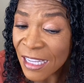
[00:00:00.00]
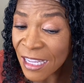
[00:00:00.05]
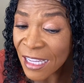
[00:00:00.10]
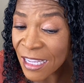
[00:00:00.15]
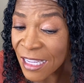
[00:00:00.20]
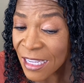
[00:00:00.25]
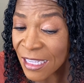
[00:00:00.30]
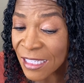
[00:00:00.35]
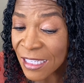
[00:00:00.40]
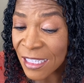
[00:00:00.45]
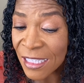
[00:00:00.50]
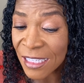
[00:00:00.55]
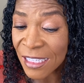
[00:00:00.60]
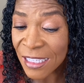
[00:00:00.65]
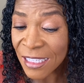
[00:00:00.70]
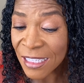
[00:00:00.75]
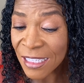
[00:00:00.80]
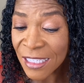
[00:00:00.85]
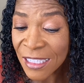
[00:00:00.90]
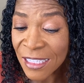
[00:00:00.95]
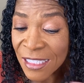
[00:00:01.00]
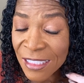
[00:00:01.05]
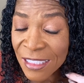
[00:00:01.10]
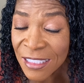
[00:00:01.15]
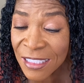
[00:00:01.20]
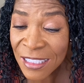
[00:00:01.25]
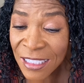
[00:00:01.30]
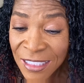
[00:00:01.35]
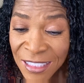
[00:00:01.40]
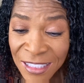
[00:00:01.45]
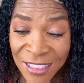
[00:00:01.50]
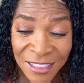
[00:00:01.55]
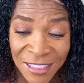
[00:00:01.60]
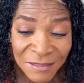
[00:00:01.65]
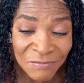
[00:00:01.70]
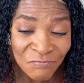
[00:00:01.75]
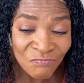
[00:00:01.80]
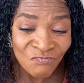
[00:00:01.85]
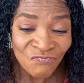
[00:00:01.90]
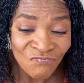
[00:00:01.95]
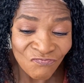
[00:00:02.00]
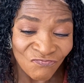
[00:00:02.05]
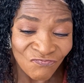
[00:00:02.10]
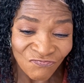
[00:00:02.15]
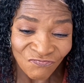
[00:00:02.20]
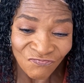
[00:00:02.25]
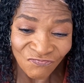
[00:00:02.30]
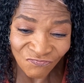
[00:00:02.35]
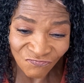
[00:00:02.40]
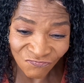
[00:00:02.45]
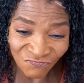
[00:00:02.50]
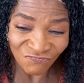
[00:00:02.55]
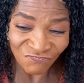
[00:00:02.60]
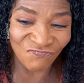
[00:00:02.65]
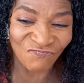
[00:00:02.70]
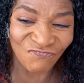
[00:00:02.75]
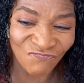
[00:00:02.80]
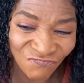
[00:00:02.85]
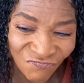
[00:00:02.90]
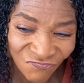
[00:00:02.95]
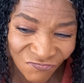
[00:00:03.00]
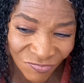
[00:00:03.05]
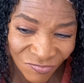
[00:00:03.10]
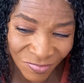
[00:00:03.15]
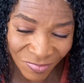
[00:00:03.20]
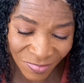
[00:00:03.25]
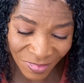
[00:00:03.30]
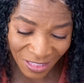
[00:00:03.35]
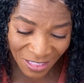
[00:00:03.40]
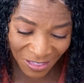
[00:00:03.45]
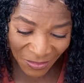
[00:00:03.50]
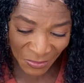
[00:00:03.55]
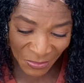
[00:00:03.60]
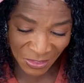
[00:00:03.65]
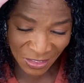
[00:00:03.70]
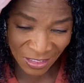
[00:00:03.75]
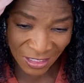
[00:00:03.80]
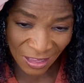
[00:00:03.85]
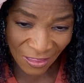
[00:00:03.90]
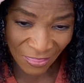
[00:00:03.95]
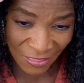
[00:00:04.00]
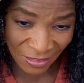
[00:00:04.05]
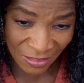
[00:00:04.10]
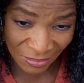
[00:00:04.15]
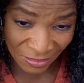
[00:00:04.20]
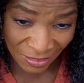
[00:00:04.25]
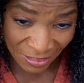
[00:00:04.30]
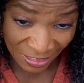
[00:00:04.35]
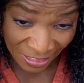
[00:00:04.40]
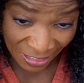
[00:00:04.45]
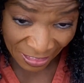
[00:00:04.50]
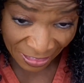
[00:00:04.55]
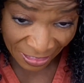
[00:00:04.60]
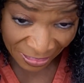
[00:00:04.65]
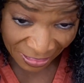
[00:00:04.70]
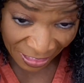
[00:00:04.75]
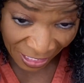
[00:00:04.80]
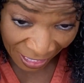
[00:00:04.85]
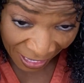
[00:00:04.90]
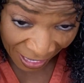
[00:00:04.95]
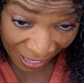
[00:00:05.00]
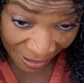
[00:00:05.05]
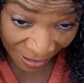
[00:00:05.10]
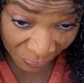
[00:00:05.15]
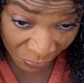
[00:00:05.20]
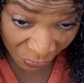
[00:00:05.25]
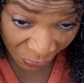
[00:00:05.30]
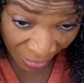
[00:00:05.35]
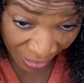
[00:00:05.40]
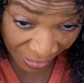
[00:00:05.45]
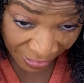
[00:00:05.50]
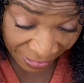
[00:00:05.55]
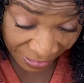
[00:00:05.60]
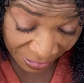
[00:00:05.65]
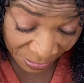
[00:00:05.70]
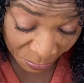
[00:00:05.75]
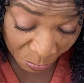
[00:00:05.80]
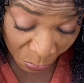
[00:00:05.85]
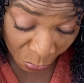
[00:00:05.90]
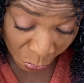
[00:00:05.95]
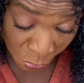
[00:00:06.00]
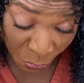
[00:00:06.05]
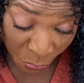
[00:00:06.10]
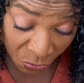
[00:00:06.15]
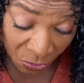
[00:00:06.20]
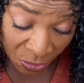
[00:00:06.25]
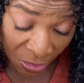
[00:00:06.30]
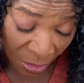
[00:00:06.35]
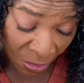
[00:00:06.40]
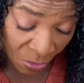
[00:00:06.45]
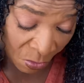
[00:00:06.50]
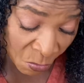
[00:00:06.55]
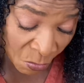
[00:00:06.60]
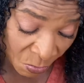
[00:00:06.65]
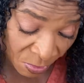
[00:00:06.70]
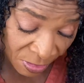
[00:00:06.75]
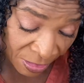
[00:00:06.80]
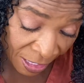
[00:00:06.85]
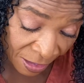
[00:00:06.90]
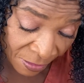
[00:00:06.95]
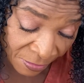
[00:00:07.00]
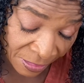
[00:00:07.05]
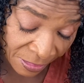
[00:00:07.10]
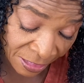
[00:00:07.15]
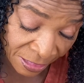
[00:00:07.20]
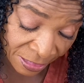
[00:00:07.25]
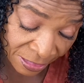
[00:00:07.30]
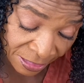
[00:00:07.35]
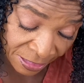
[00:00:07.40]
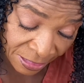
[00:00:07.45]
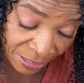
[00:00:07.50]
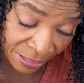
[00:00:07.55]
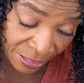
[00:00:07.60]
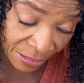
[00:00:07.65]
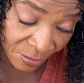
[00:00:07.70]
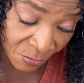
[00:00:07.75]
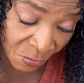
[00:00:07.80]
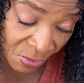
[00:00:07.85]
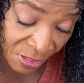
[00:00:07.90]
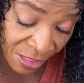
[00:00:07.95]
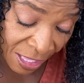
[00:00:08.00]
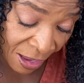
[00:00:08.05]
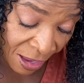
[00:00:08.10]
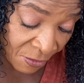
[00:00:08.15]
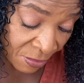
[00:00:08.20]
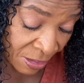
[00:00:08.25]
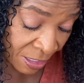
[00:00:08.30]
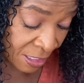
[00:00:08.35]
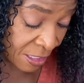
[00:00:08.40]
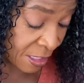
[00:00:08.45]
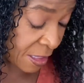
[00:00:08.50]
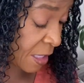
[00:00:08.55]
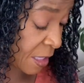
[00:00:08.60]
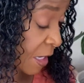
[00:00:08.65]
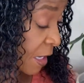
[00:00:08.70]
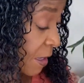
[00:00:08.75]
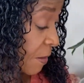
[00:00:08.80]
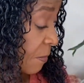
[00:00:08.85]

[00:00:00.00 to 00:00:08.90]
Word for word: and just mm, give it another little kick, because I have tried this mousse without this, without anything.